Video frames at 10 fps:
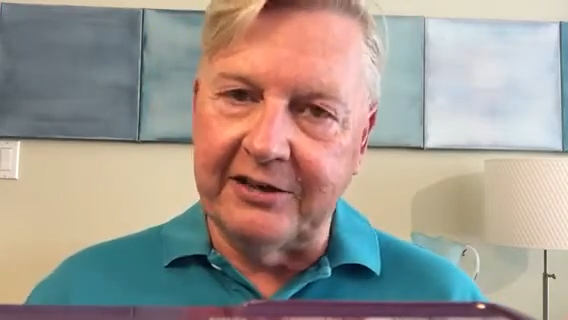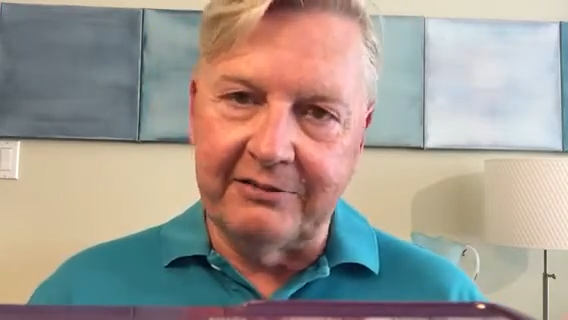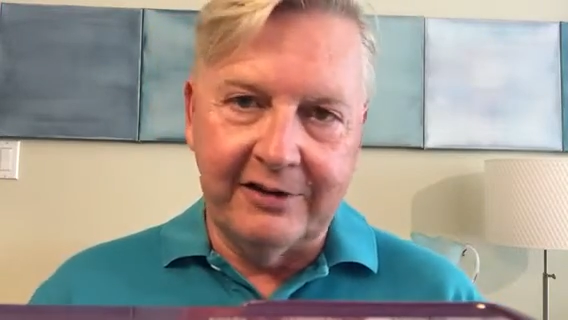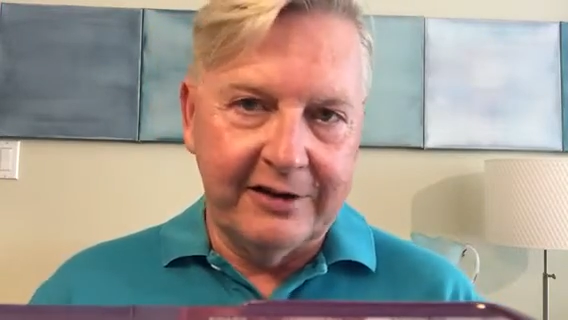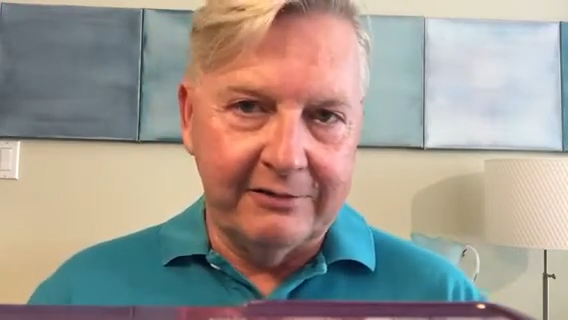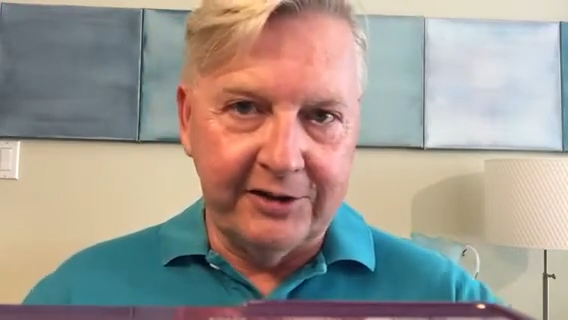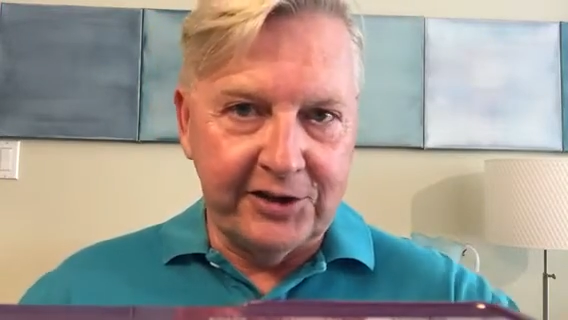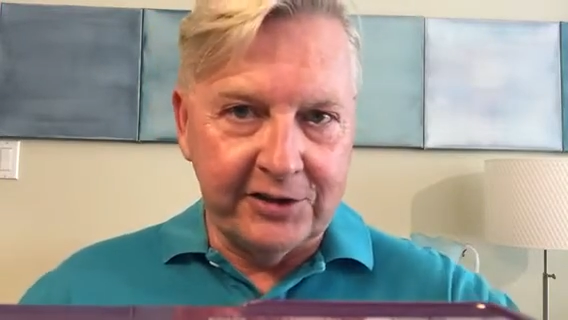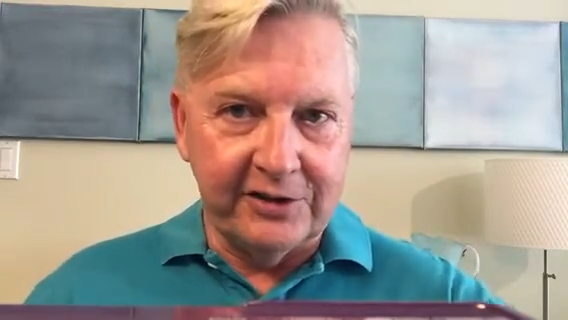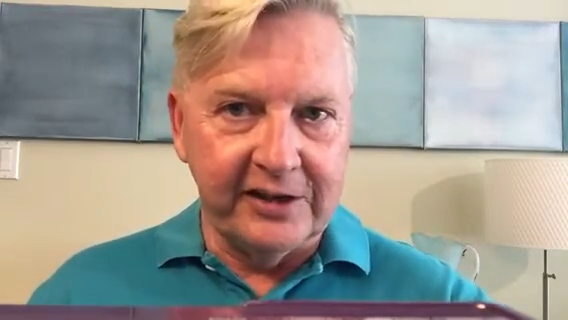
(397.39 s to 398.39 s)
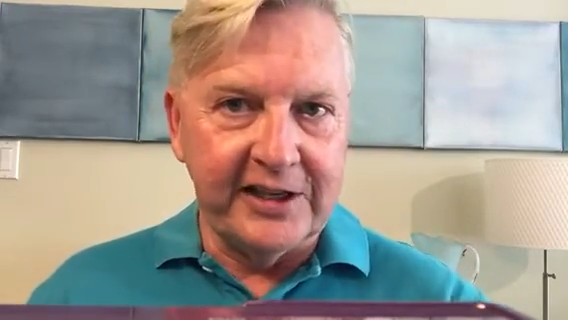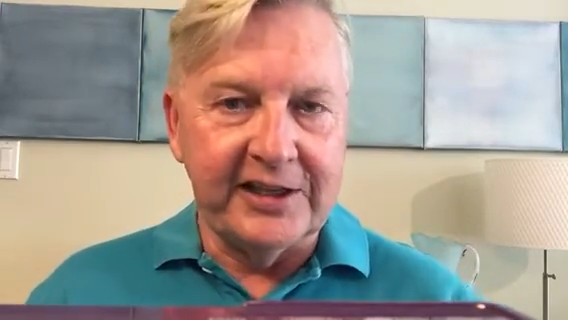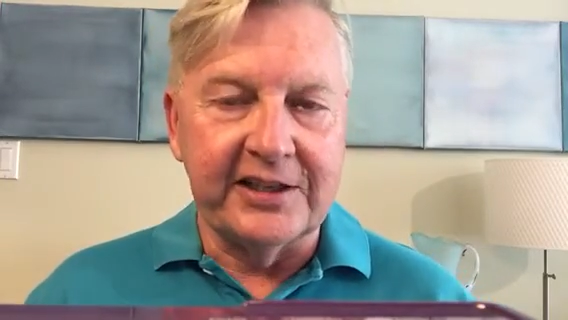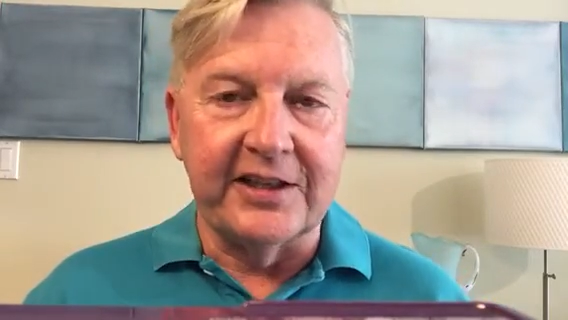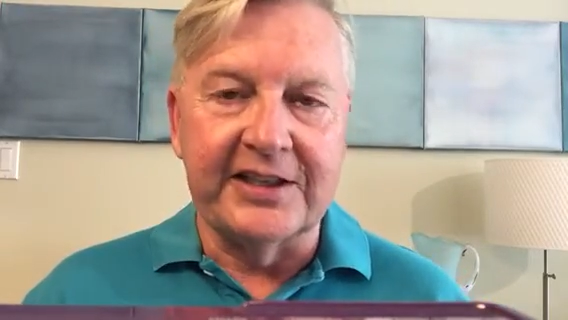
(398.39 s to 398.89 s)
It returned
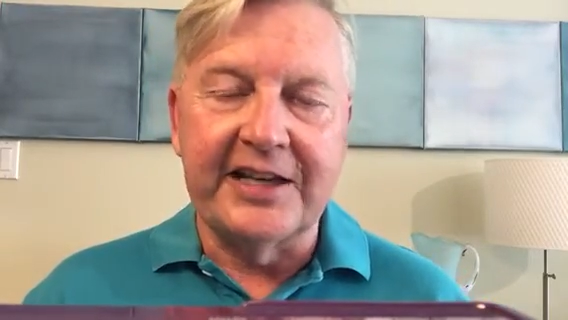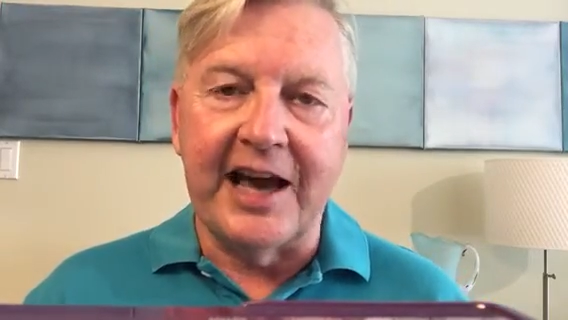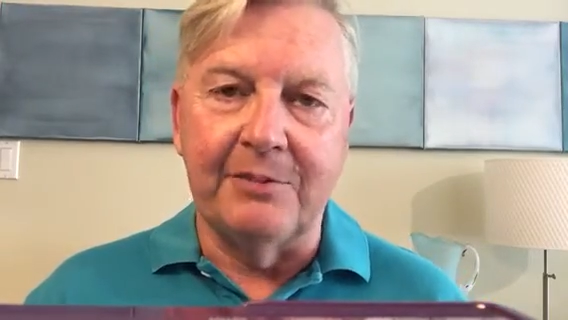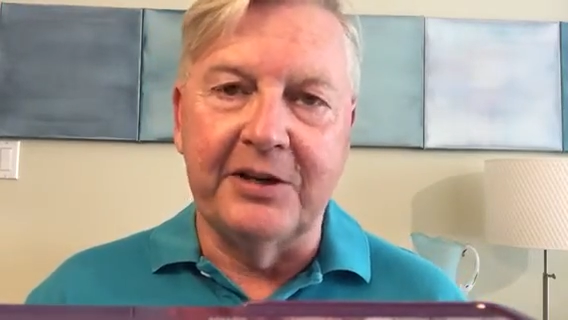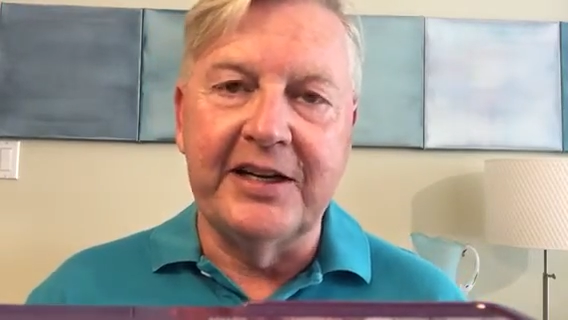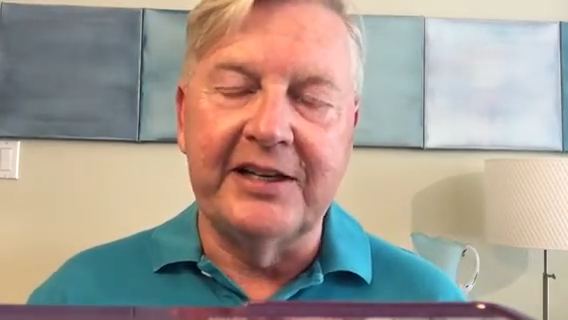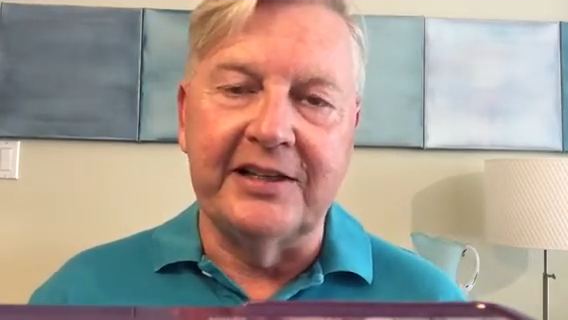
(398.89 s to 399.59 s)
into the tablet,